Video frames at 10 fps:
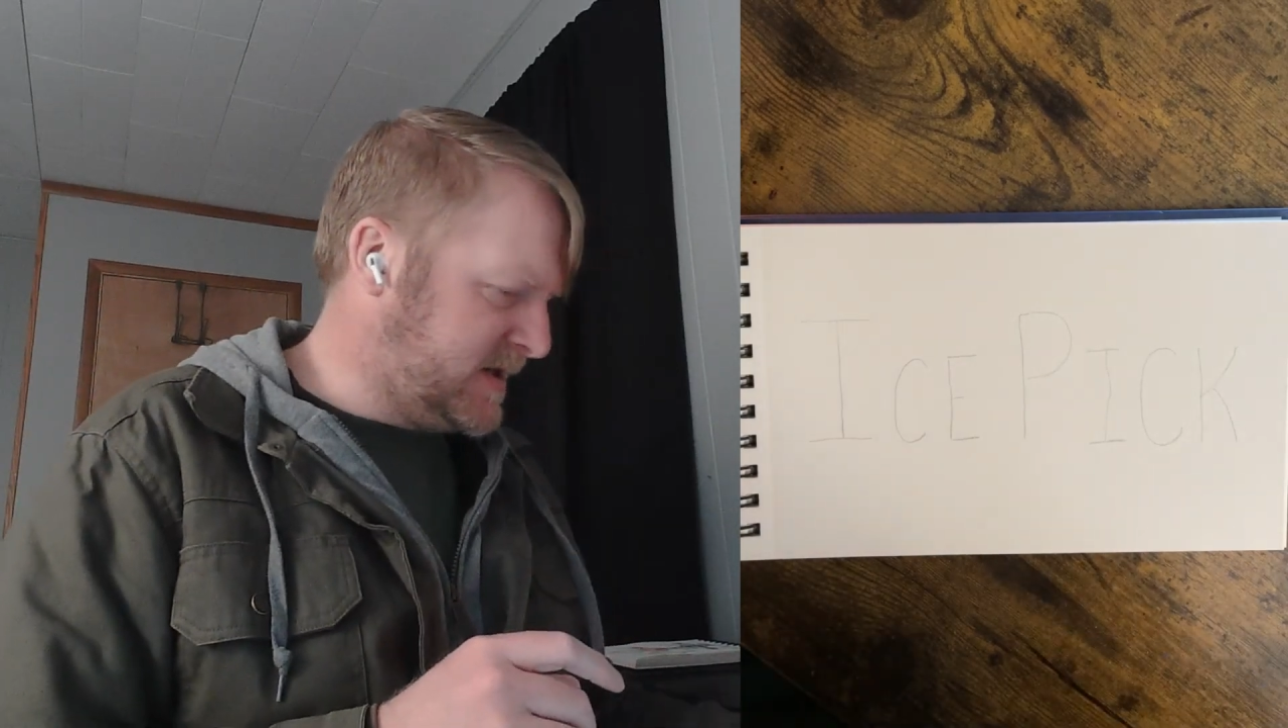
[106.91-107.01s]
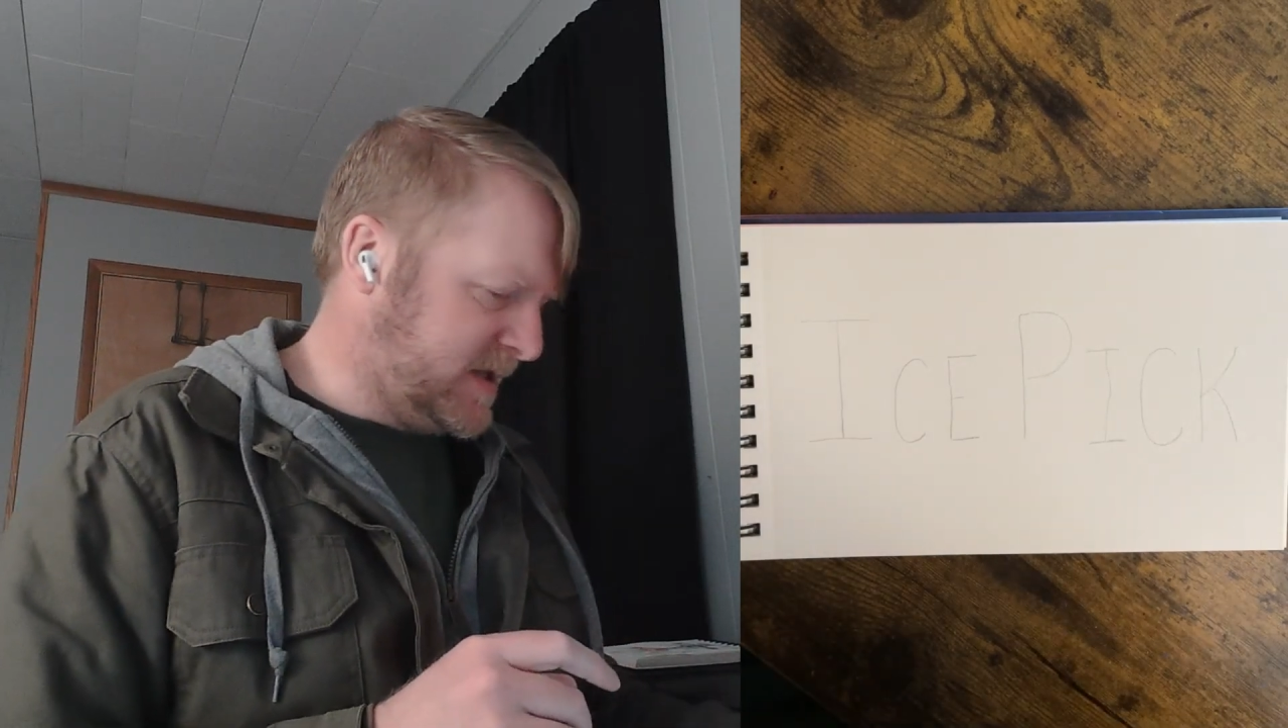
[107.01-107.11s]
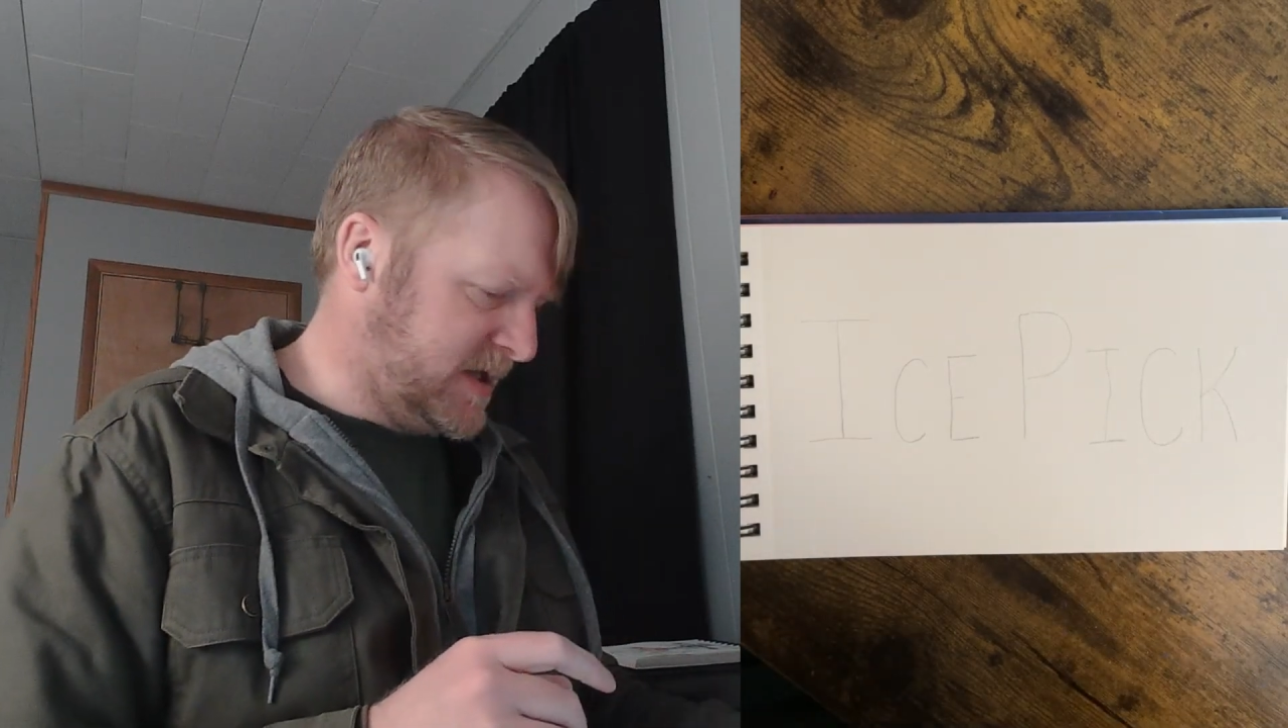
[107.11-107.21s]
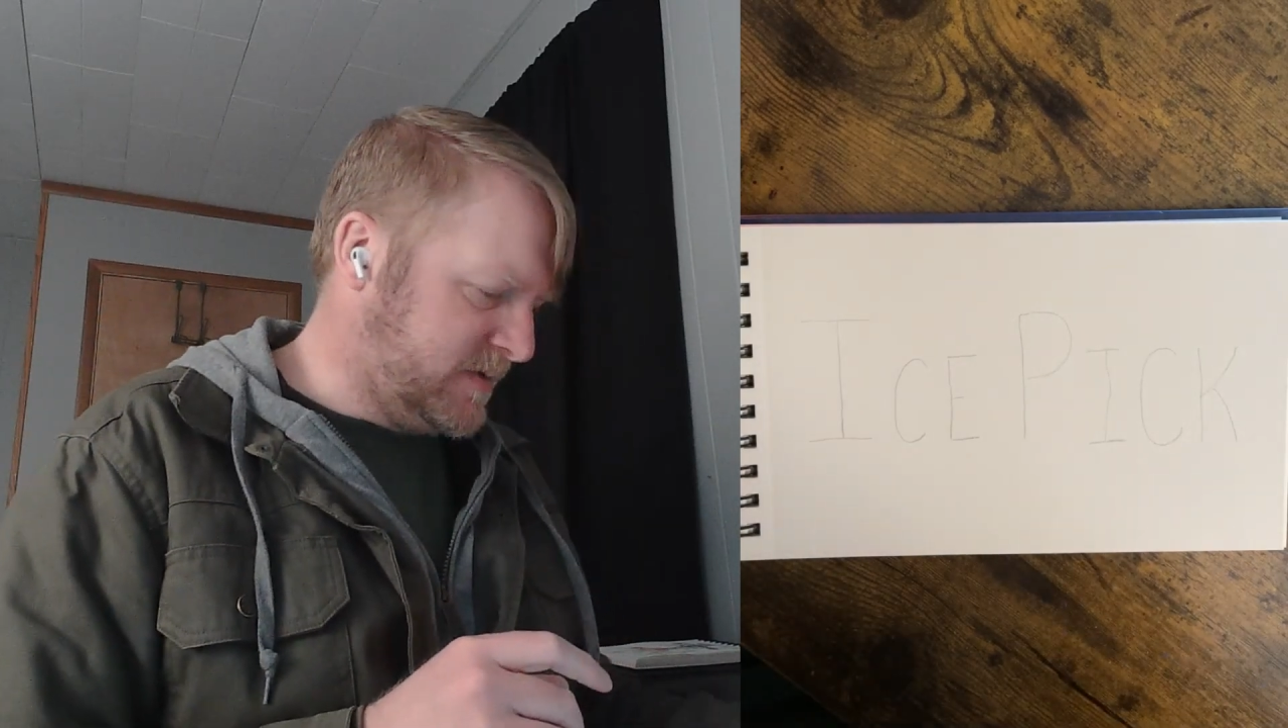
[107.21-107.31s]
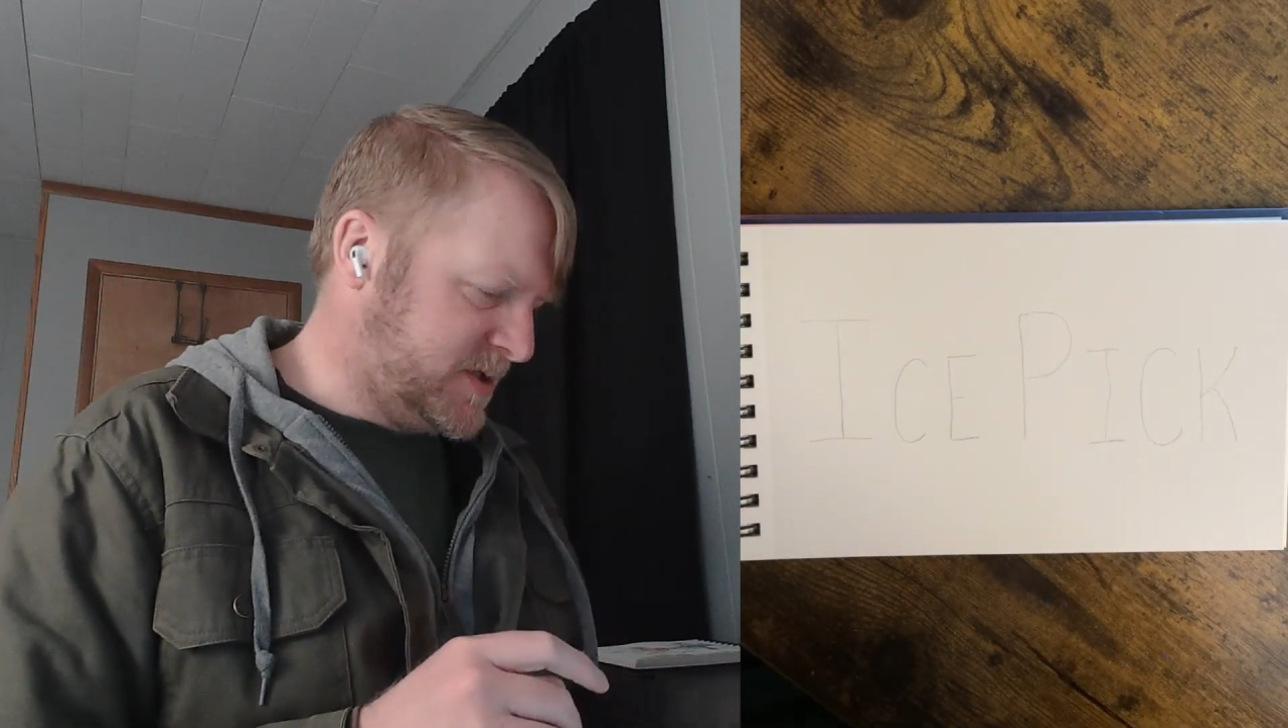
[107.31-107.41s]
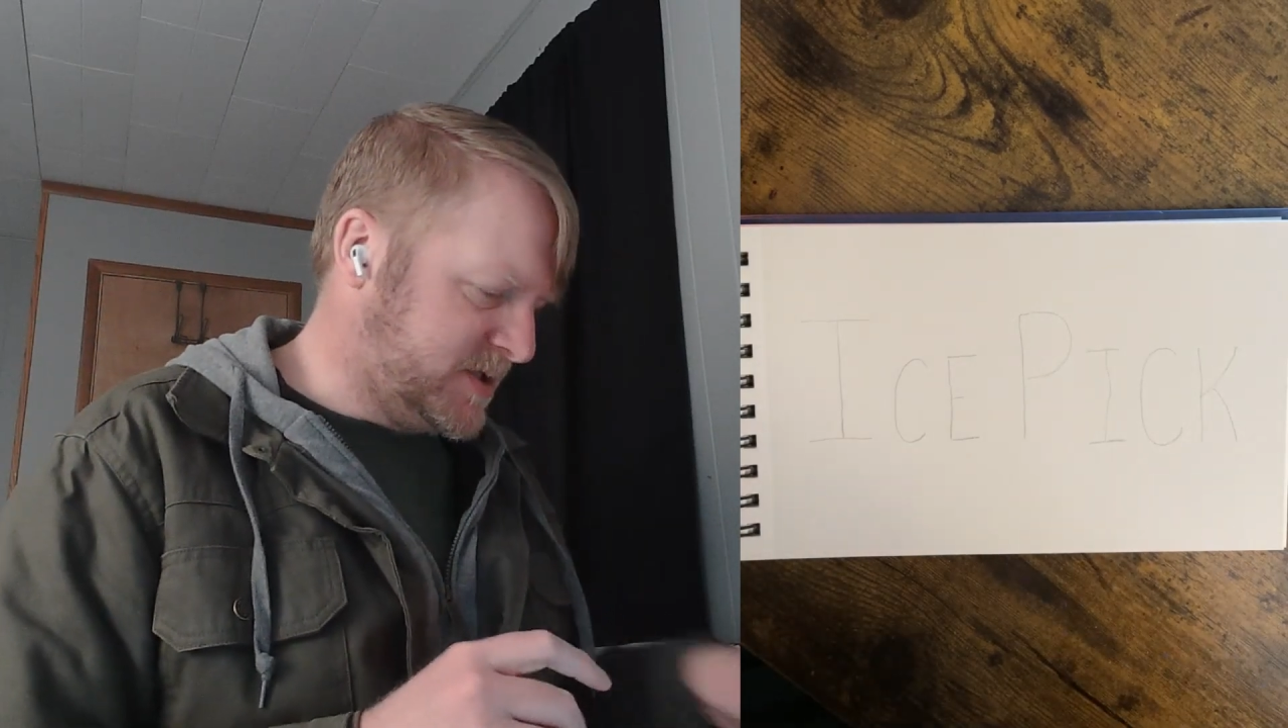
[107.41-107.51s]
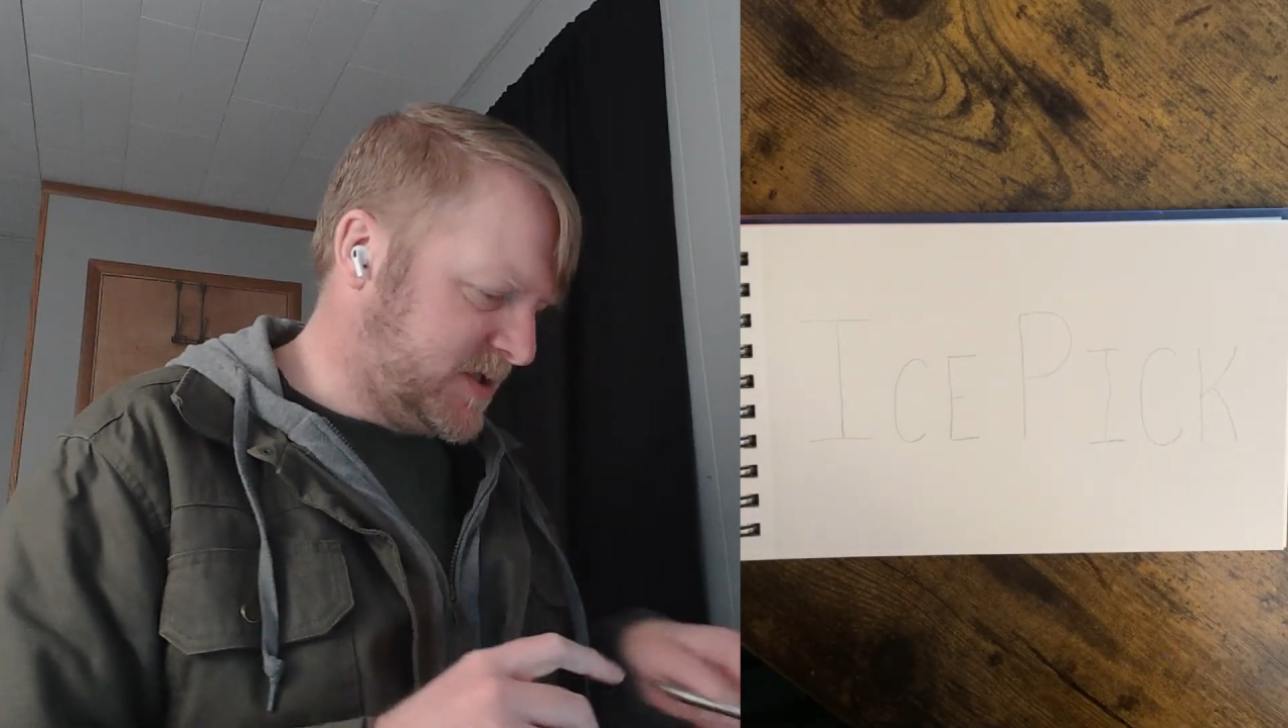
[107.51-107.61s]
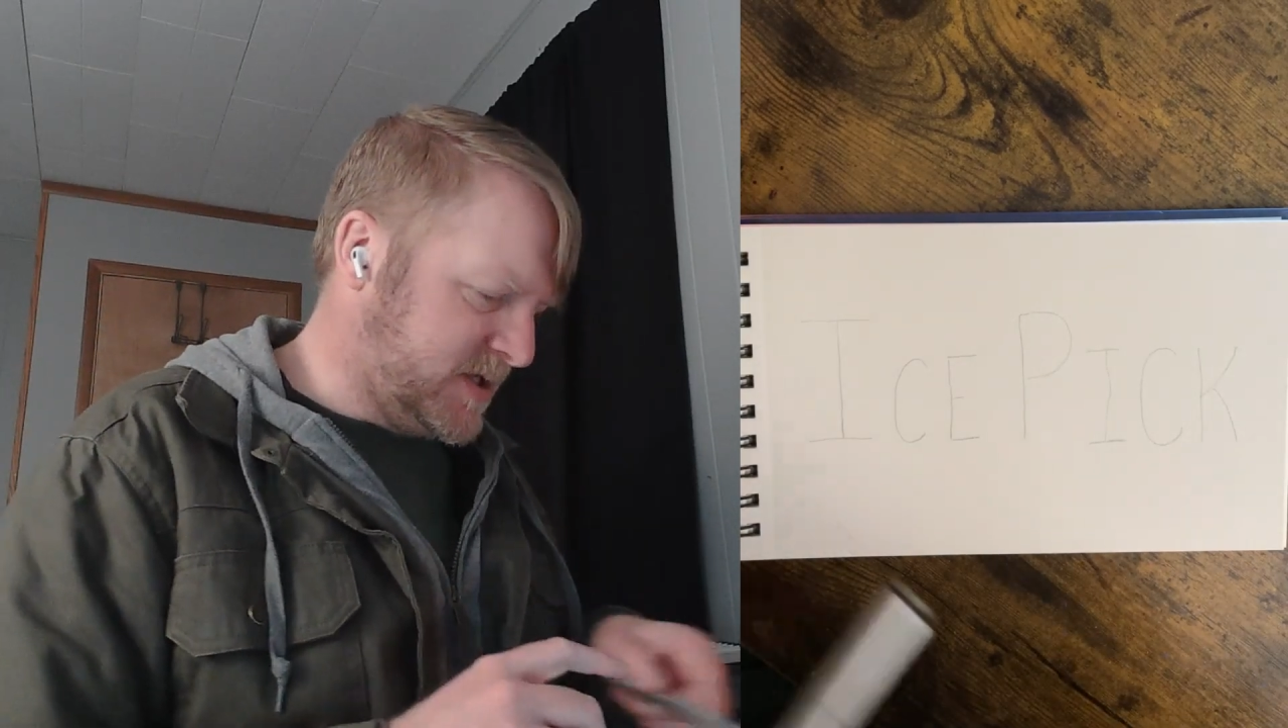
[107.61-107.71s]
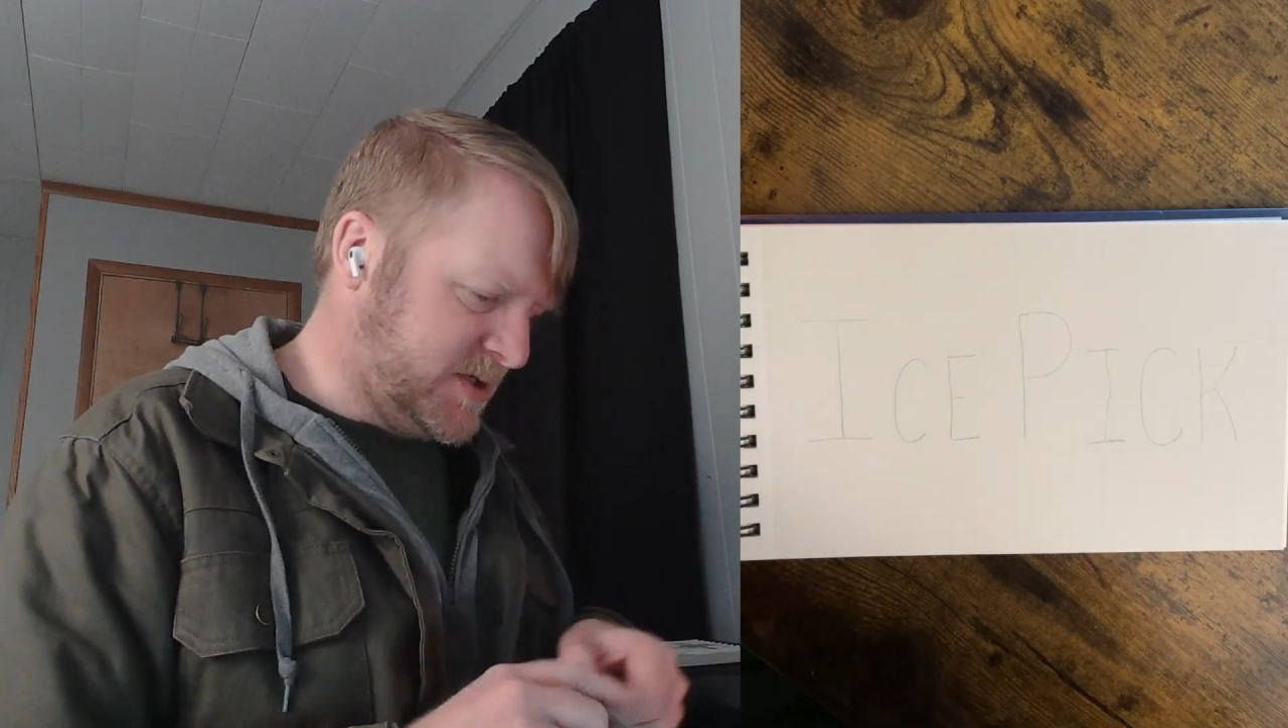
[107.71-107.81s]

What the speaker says: I think we're just going